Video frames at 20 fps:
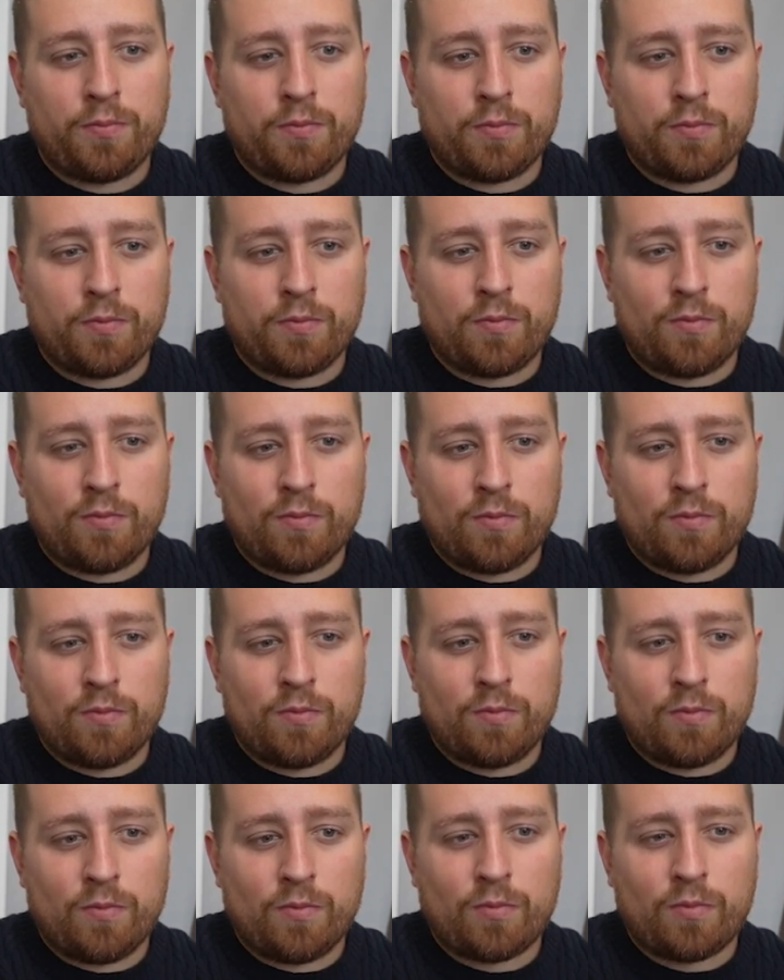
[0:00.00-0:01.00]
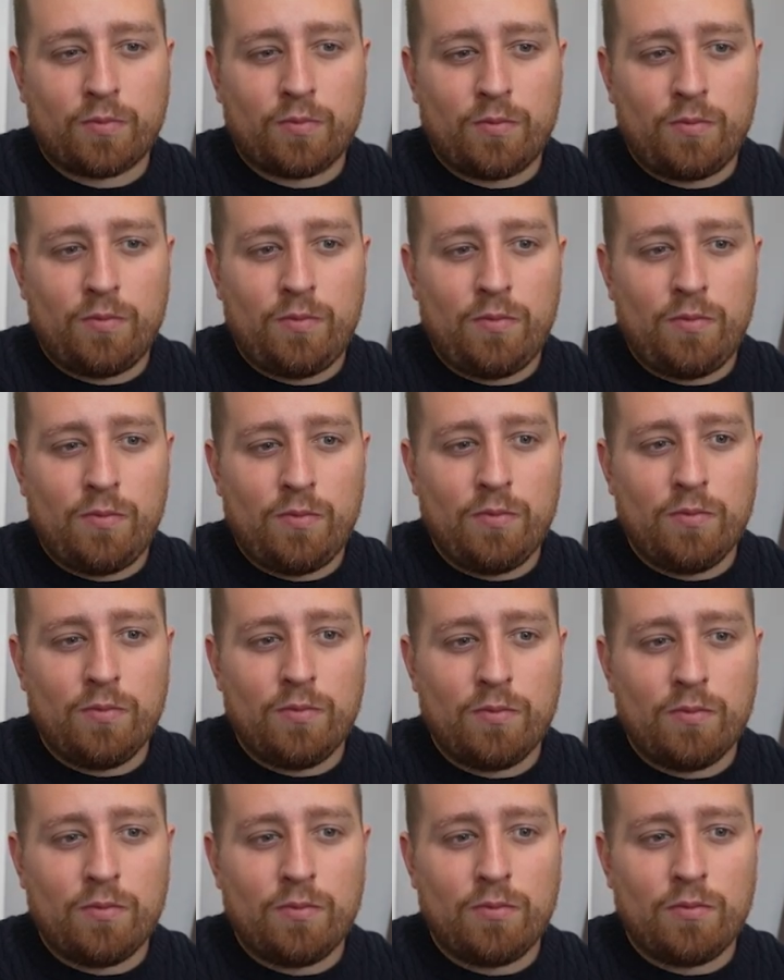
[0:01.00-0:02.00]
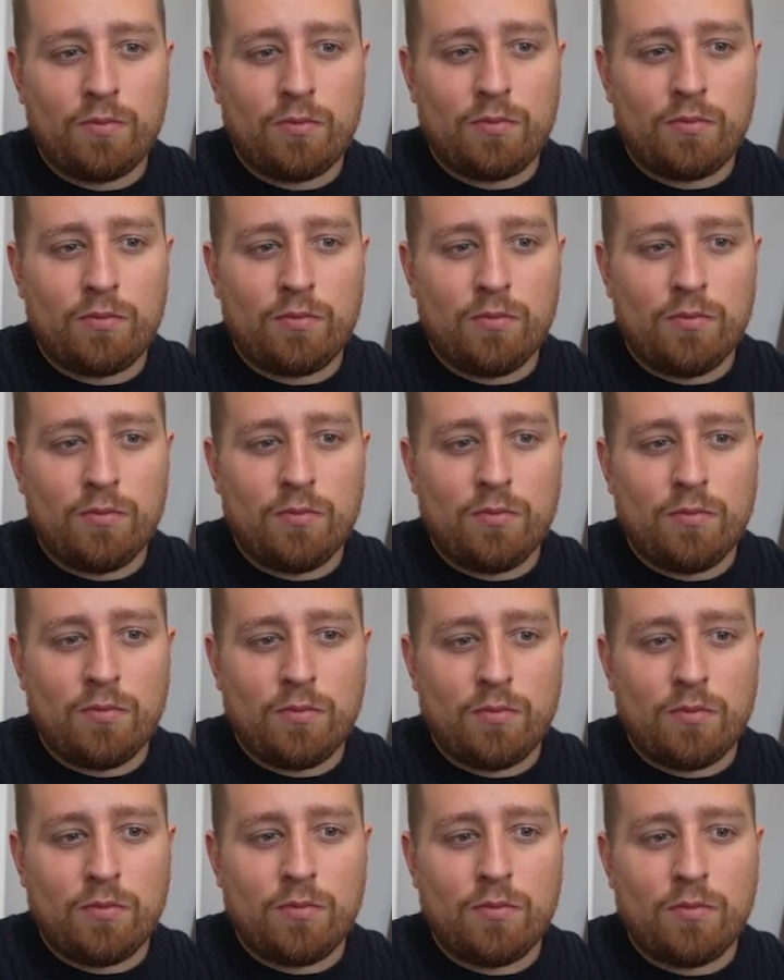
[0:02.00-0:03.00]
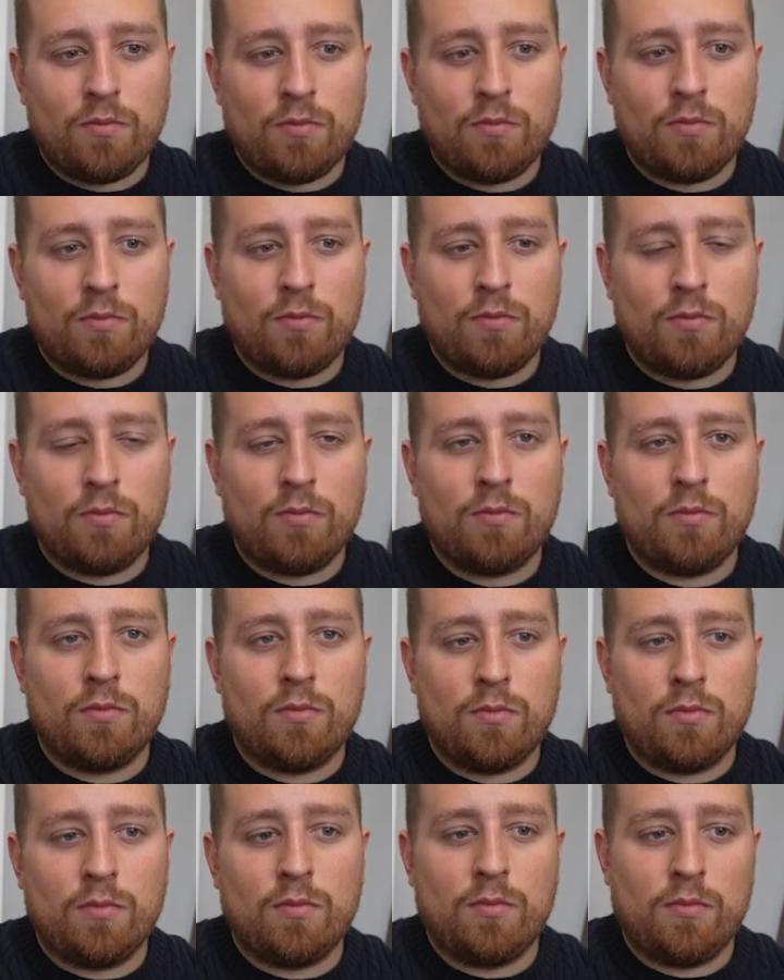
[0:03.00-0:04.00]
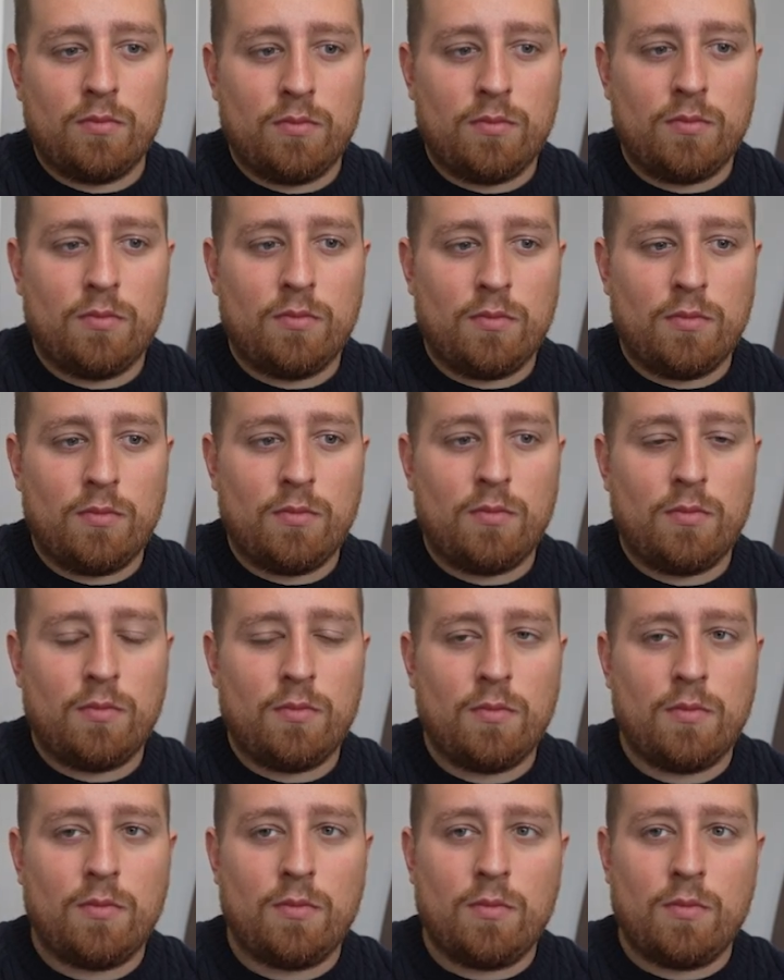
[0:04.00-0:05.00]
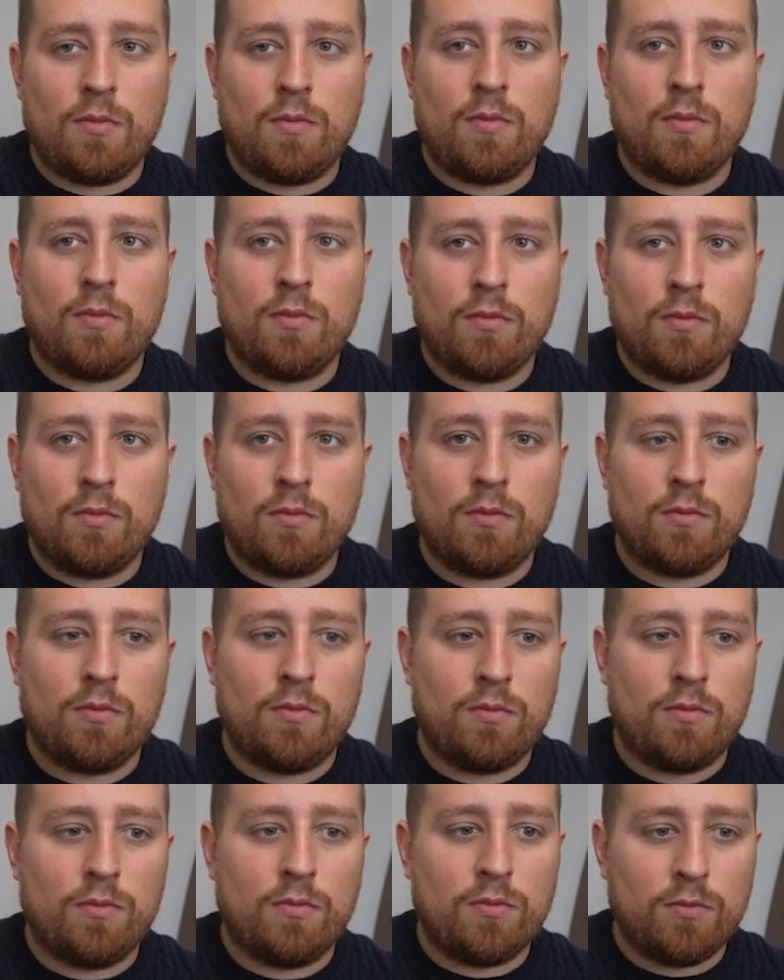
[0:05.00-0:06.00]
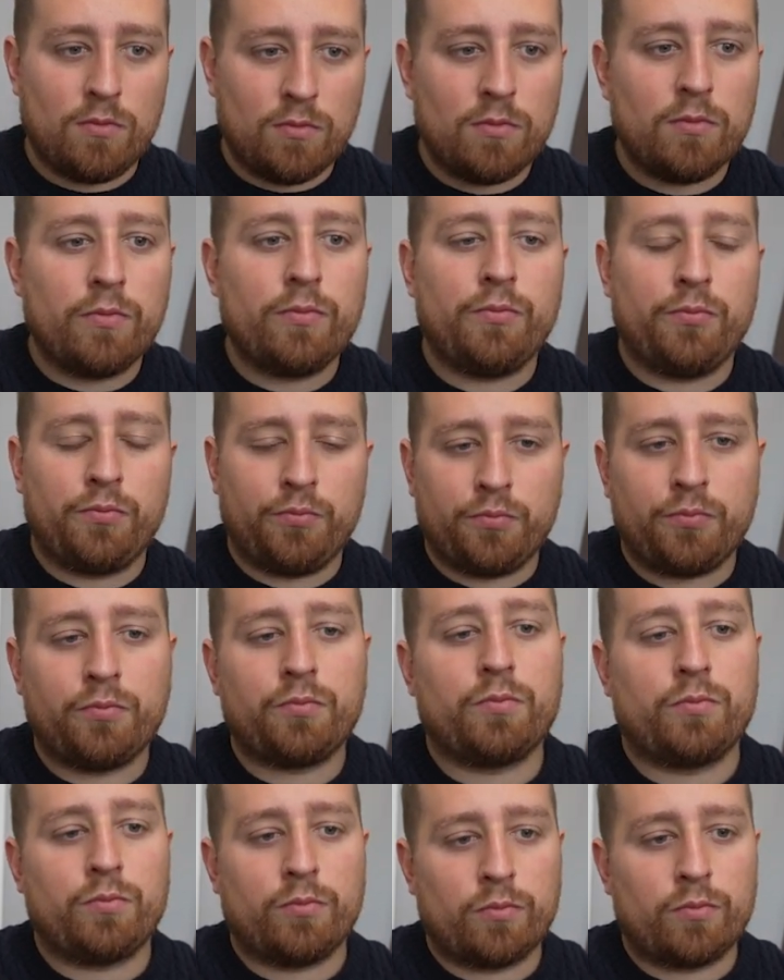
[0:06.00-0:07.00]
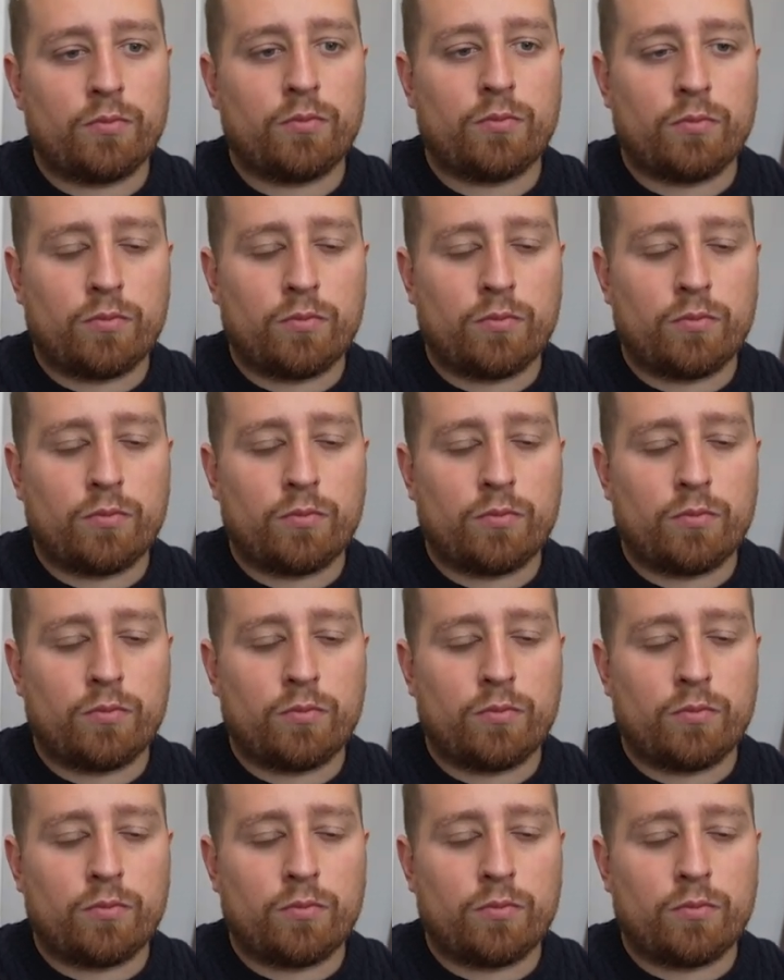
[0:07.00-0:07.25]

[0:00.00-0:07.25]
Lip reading: This person isn't speaking.